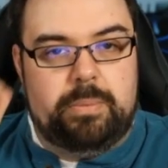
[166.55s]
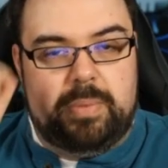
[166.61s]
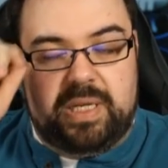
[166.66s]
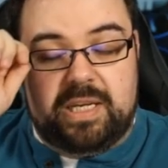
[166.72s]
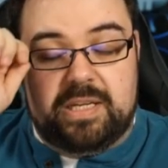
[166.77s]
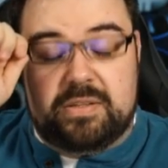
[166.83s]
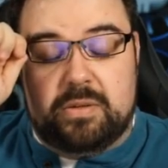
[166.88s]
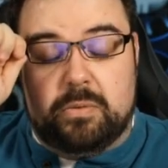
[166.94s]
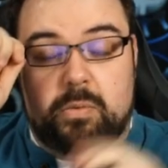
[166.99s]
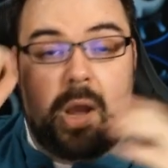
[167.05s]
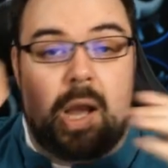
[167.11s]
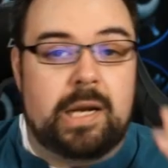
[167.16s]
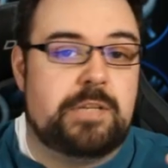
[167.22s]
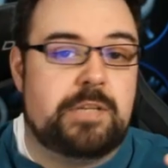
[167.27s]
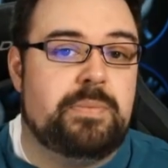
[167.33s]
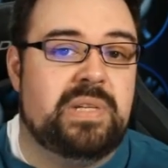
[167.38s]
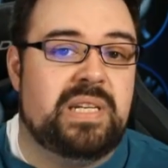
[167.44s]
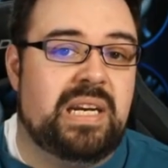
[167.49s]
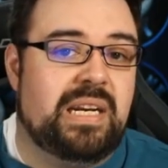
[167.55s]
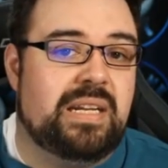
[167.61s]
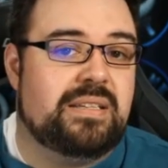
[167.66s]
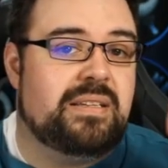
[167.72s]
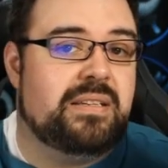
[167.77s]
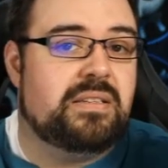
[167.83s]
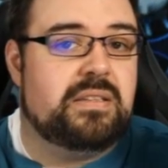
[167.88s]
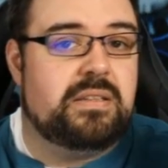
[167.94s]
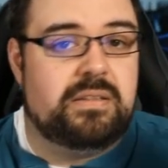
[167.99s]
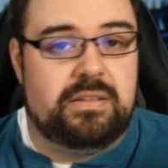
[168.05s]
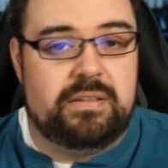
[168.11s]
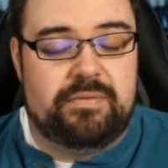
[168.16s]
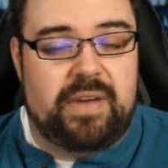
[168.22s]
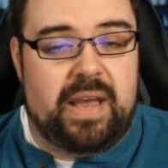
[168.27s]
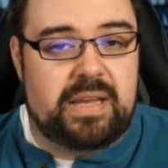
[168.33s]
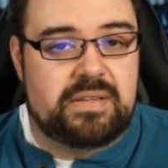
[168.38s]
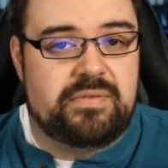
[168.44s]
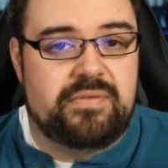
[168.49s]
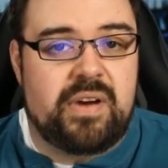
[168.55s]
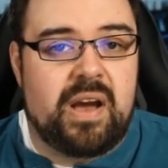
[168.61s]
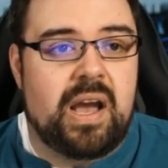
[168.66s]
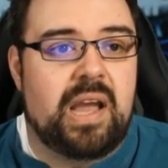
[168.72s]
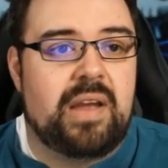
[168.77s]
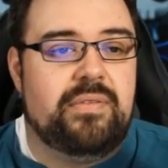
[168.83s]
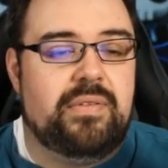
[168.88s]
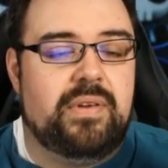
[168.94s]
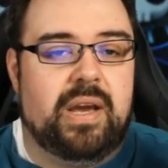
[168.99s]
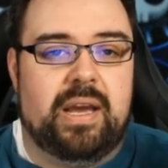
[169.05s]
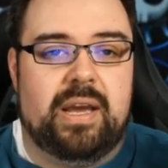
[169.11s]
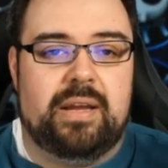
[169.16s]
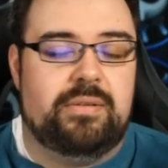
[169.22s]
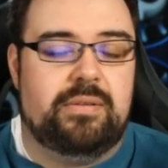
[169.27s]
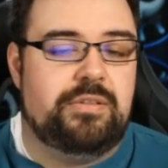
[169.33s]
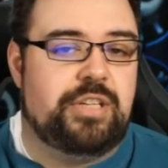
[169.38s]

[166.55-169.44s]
because The Rock has been in it since Fast 5,